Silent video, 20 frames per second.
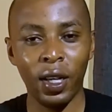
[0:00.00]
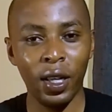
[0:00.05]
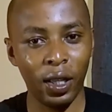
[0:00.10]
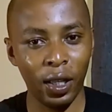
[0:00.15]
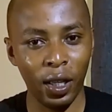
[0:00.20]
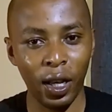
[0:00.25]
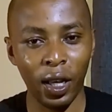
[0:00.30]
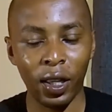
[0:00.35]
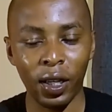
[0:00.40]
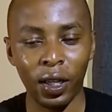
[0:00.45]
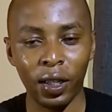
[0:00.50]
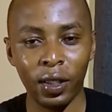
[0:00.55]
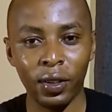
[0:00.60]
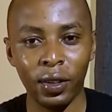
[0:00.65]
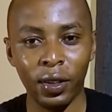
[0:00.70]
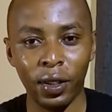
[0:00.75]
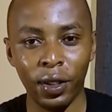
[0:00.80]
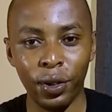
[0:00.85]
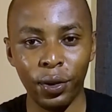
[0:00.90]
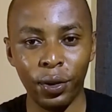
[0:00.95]
the other.
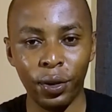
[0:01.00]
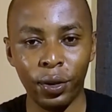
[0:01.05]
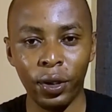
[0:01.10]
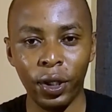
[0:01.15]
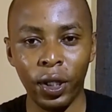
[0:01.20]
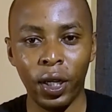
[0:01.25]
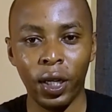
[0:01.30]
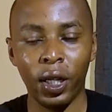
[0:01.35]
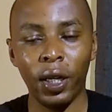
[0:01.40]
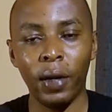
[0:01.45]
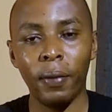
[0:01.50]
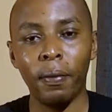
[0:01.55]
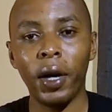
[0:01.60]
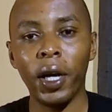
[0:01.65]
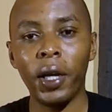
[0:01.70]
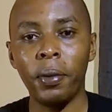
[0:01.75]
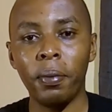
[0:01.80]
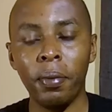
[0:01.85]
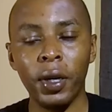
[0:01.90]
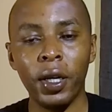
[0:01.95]
There
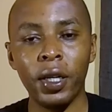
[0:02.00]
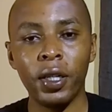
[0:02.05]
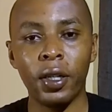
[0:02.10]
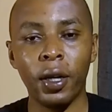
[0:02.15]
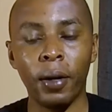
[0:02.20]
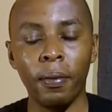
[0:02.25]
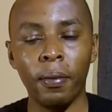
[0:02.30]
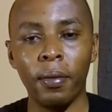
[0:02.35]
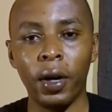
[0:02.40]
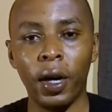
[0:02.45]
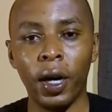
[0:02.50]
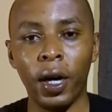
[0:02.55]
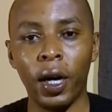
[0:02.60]
might be some